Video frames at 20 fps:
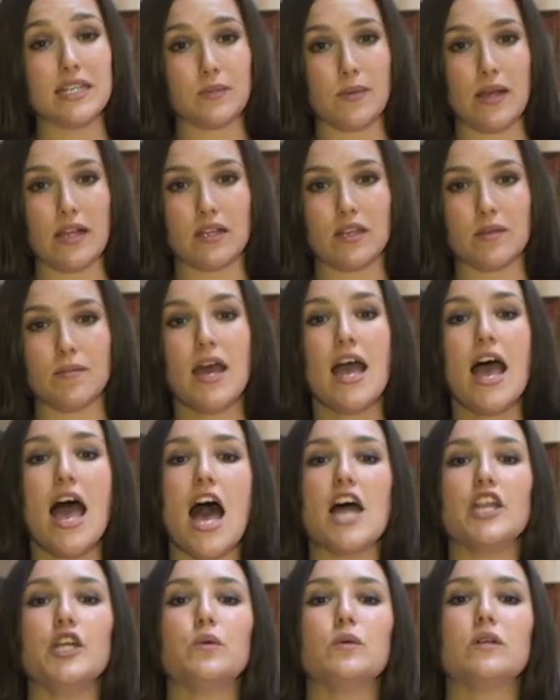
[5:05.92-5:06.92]
is welcome,
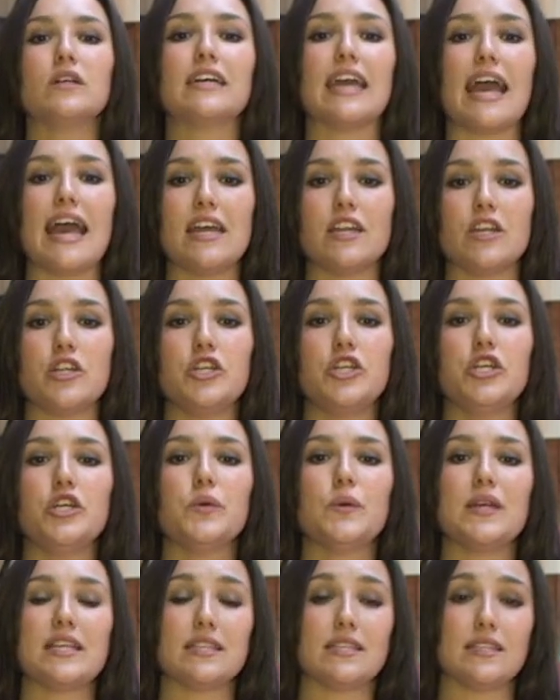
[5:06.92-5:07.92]
and you will gain a
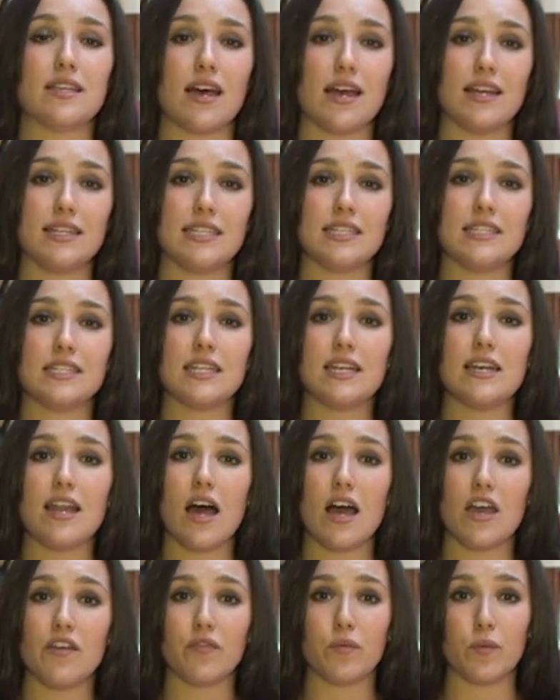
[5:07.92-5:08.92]
new insight into
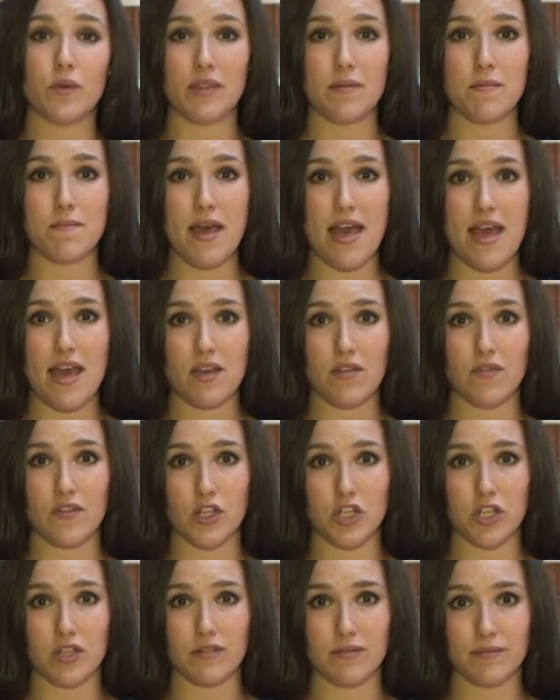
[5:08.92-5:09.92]
life with impaired
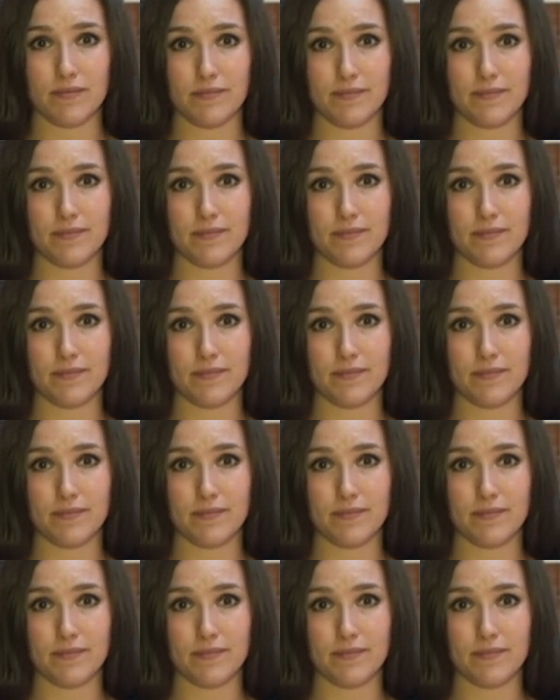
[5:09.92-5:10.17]
vision.